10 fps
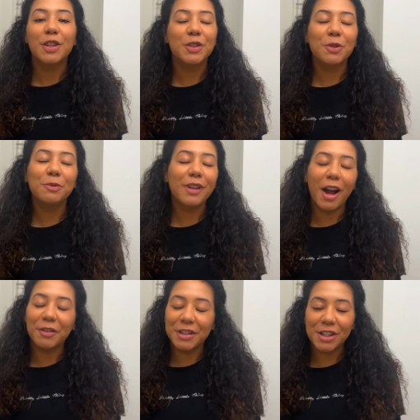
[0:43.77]
do
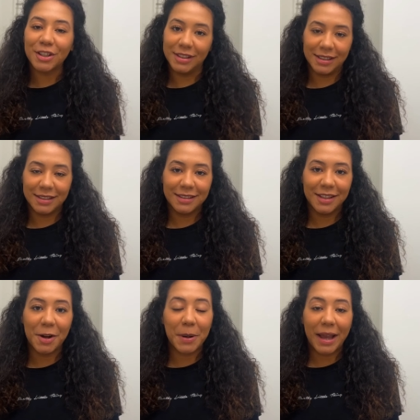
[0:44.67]
not return it,
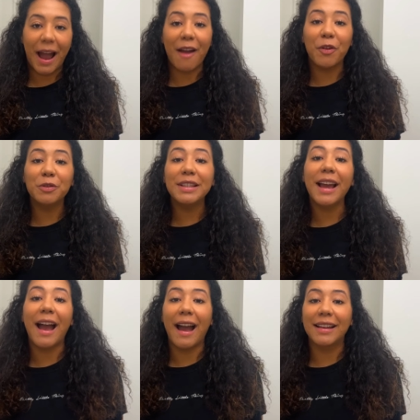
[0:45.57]
okay? I've only
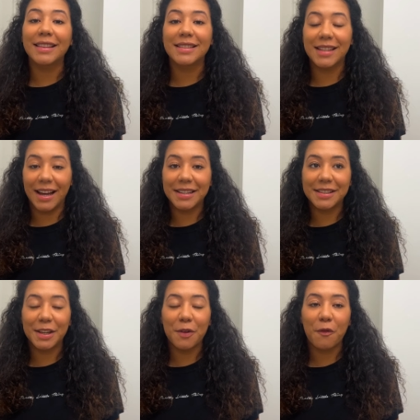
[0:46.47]
had the
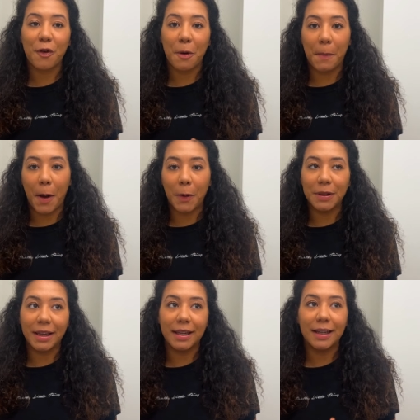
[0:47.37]
Dyson for about
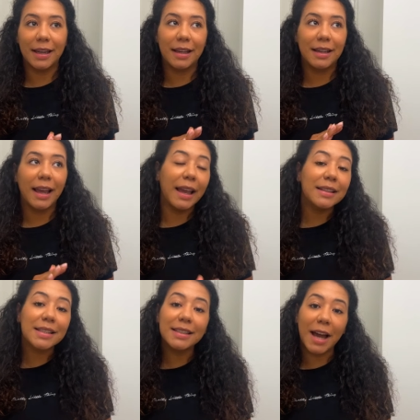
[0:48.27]
like
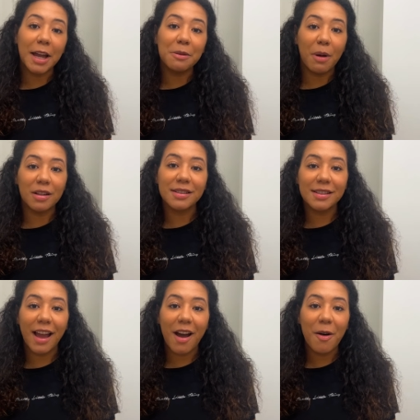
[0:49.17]
eight to nine months
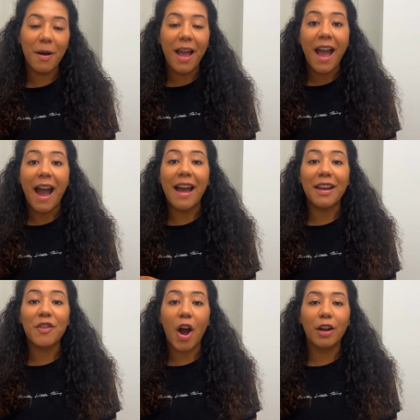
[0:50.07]
now, and
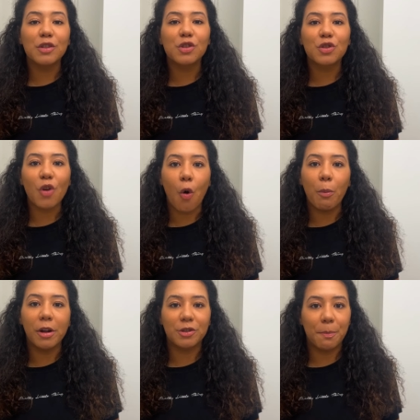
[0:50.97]
I've gotten so
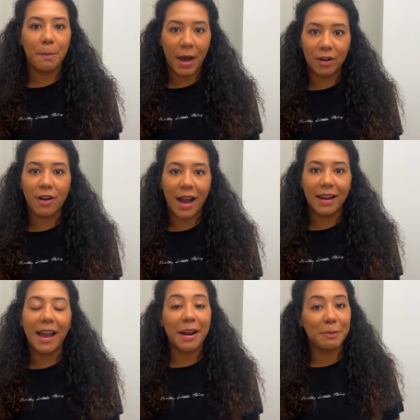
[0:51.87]
much better at
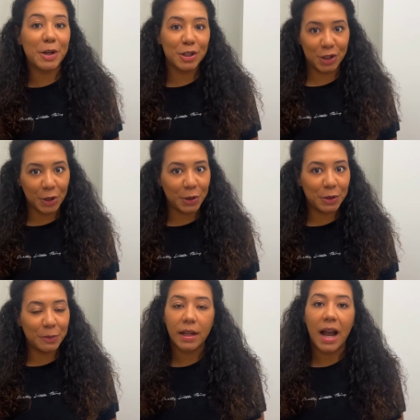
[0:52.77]
it, and I'm gonna show
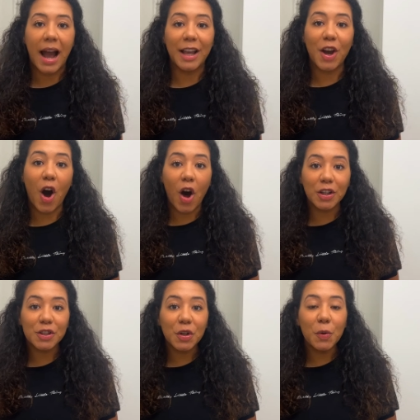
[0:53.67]
you. I
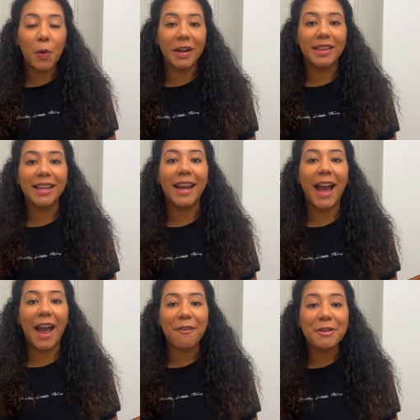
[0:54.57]
also wanna thank
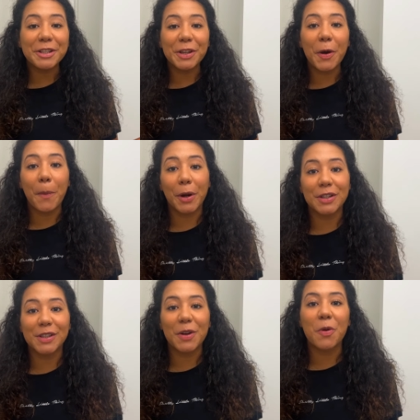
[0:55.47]
every single
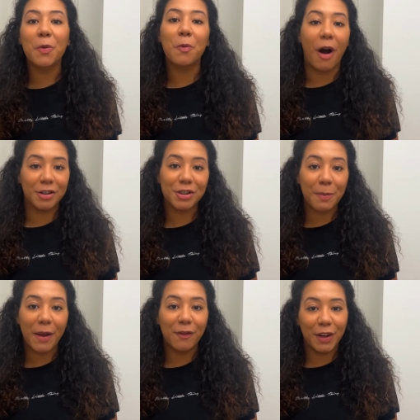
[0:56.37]
person who watched
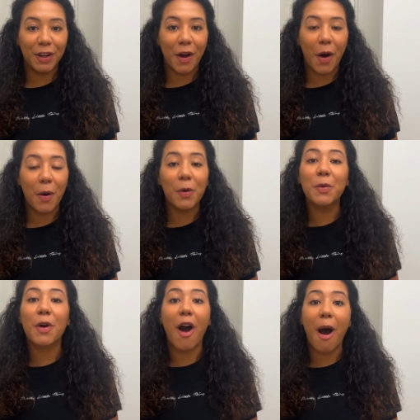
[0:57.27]
my video,
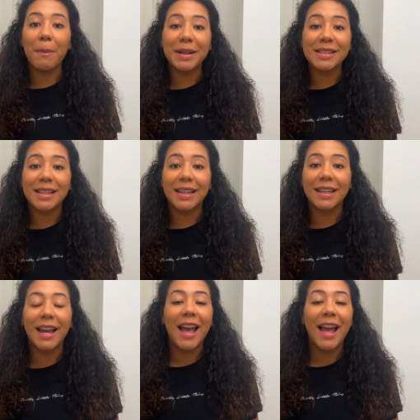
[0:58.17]
who commented